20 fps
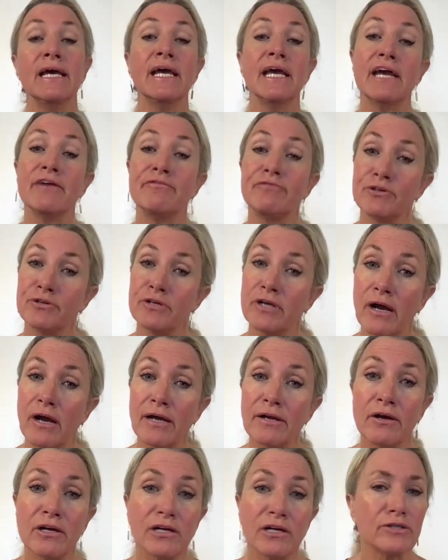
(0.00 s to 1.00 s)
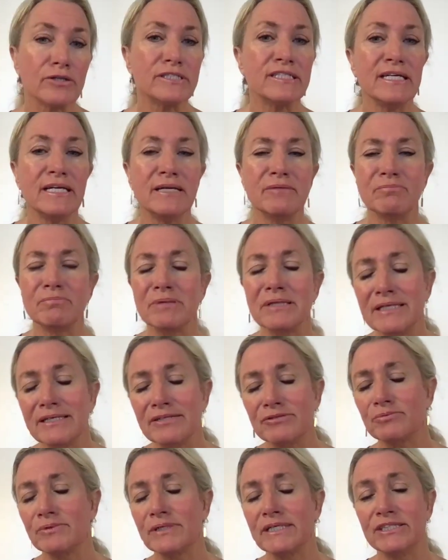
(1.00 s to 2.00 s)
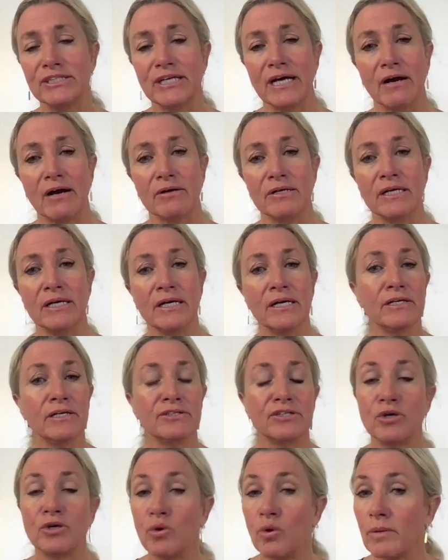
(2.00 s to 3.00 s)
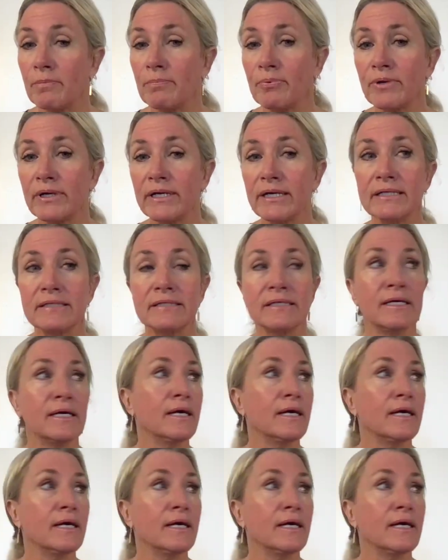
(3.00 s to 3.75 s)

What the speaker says: If you're not on our team, please reach out to corporate,